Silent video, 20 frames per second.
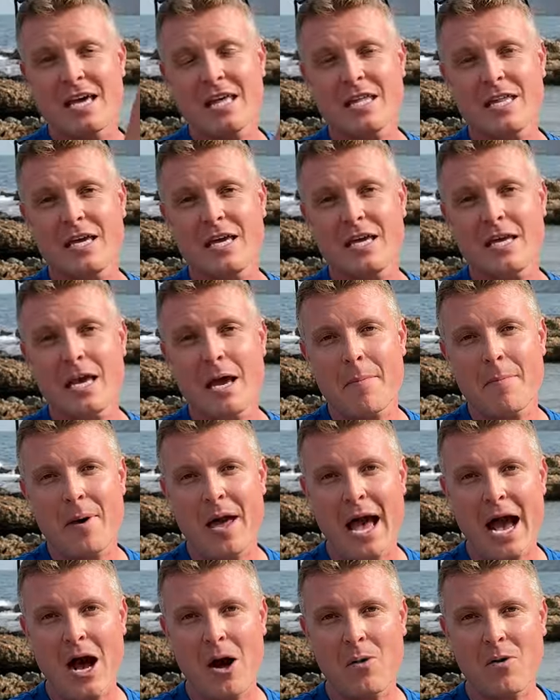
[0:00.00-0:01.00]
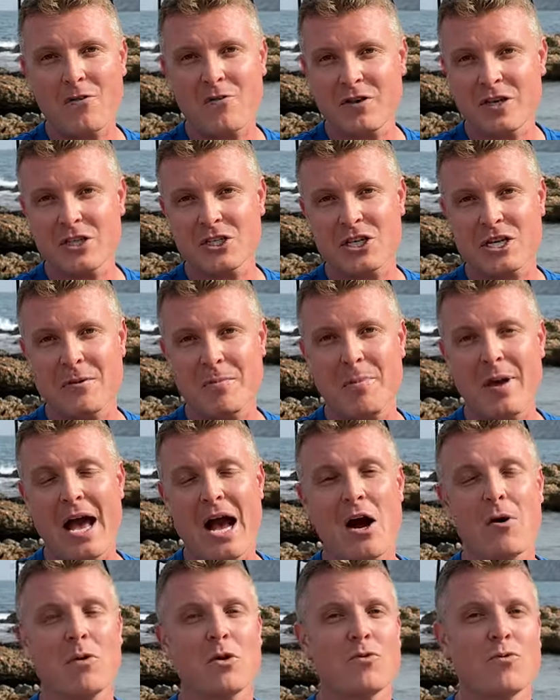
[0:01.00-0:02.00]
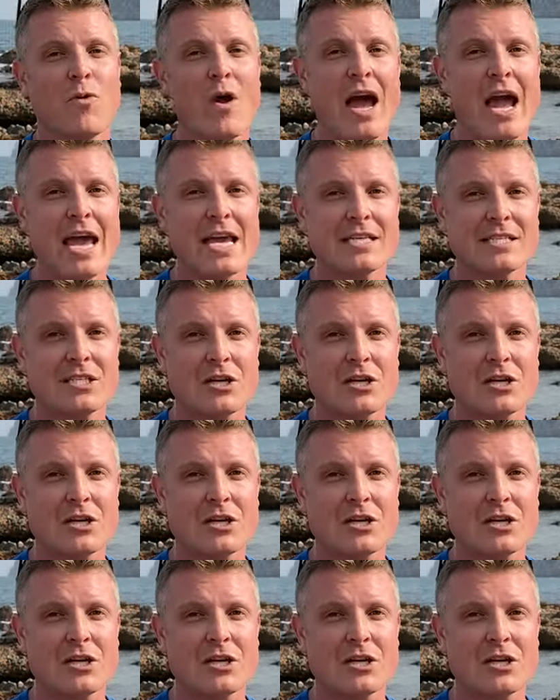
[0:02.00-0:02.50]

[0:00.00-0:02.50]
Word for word: the Power Vision Power Ray.